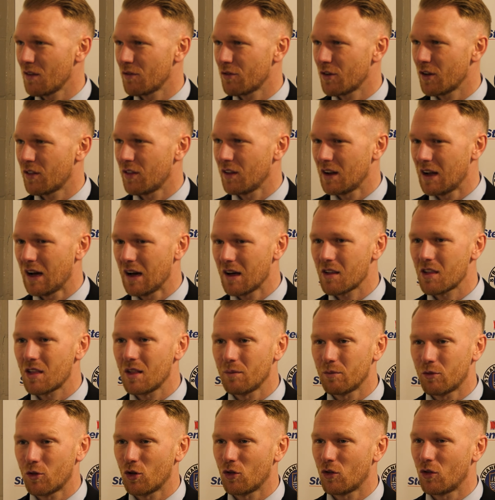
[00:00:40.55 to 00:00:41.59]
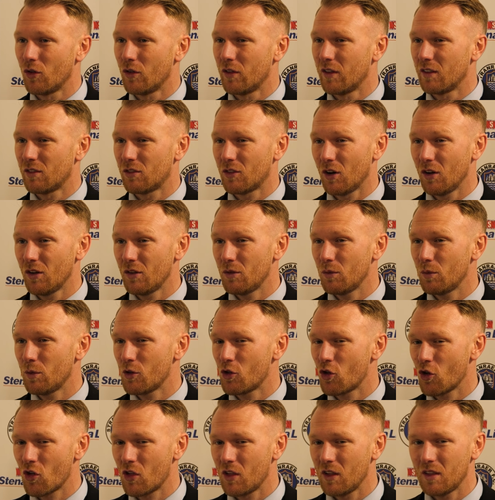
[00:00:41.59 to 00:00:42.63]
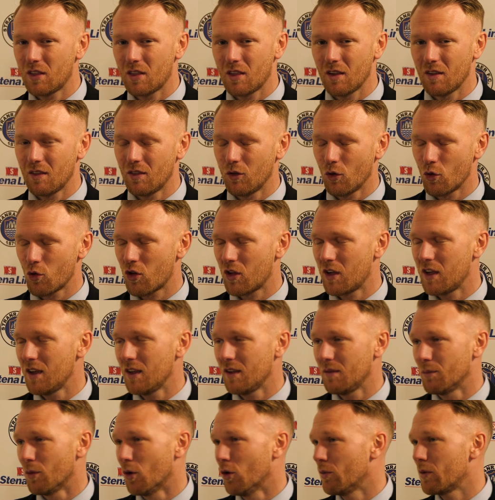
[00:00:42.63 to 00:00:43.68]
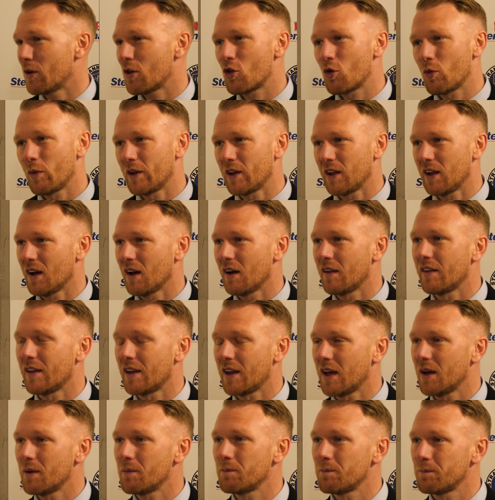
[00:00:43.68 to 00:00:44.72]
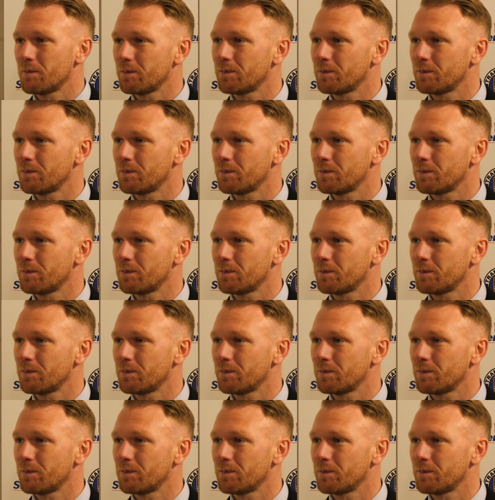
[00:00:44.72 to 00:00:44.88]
Everything I asked them to do, they've done. We just need to, those key moments, we need to hit the net.